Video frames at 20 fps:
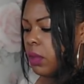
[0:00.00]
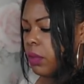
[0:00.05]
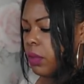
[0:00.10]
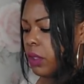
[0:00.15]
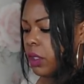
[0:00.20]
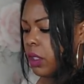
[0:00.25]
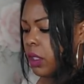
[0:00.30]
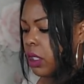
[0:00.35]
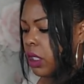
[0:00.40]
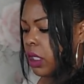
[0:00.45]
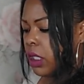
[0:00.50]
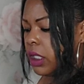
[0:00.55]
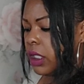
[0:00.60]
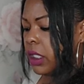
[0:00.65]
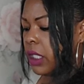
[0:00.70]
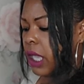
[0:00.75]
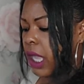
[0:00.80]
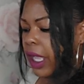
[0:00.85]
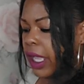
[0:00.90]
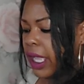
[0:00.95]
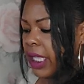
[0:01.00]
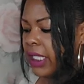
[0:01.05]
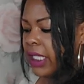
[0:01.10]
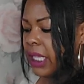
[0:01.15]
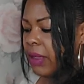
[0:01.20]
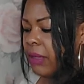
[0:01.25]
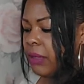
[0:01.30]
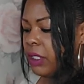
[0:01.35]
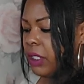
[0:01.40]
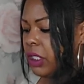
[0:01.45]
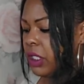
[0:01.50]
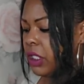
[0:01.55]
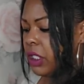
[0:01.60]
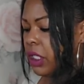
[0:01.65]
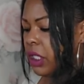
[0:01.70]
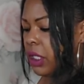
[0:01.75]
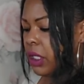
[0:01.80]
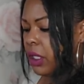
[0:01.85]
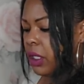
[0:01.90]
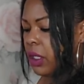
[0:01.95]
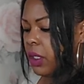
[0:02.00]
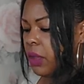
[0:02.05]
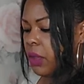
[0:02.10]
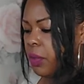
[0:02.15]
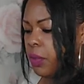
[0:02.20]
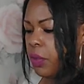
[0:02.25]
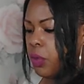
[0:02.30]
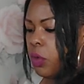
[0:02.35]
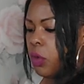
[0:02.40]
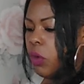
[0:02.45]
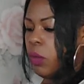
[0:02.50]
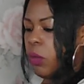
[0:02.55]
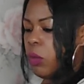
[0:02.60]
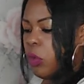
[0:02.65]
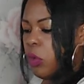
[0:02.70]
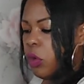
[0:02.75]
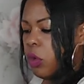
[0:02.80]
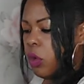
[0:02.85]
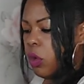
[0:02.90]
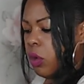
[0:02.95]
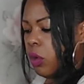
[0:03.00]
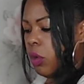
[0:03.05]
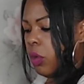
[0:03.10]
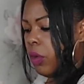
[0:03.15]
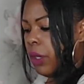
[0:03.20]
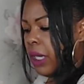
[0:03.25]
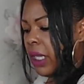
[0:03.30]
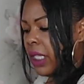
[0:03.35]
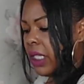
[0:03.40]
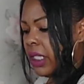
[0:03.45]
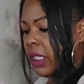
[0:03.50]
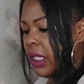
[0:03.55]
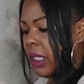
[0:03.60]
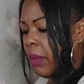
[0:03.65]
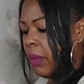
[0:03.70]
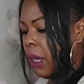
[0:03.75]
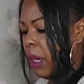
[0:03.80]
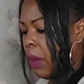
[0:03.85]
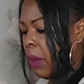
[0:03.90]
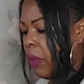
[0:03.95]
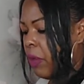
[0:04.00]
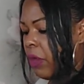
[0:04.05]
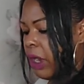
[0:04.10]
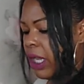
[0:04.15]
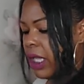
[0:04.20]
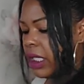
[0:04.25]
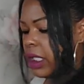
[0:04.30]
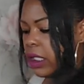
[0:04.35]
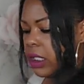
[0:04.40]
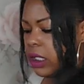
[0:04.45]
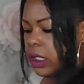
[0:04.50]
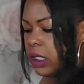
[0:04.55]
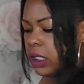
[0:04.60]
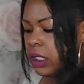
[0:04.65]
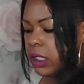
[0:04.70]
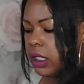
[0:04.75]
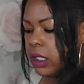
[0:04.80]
because I get tempted to pull more when I see them upright.